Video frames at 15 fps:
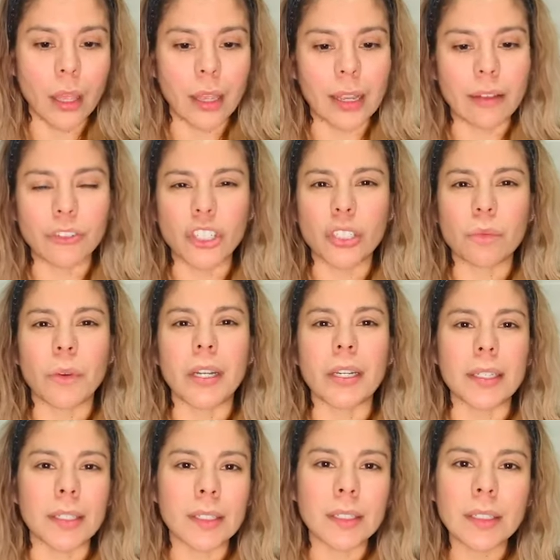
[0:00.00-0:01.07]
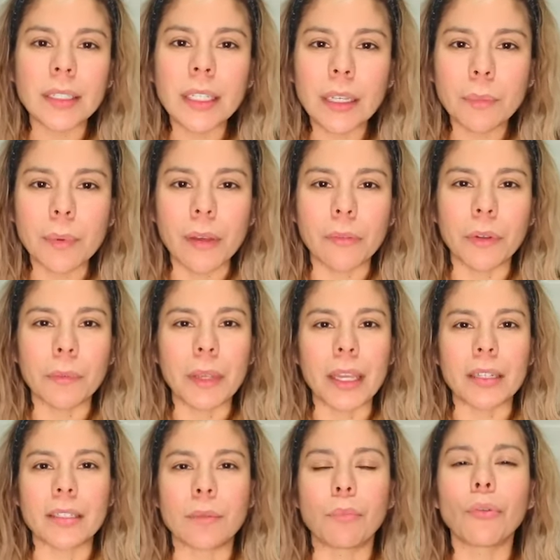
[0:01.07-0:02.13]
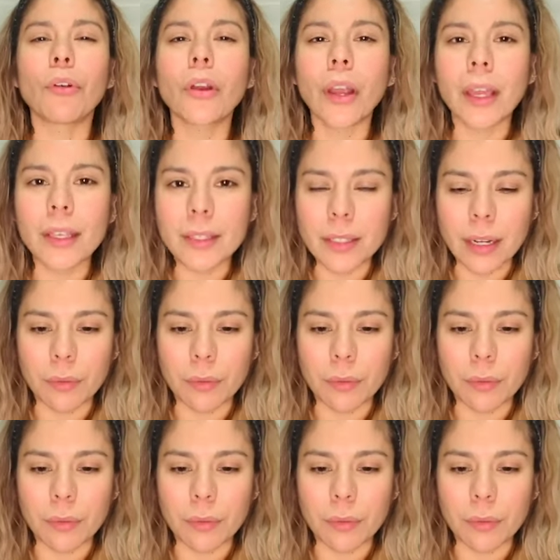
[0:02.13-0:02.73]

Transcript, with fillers: like I just wanted to sleep. I would get depressed.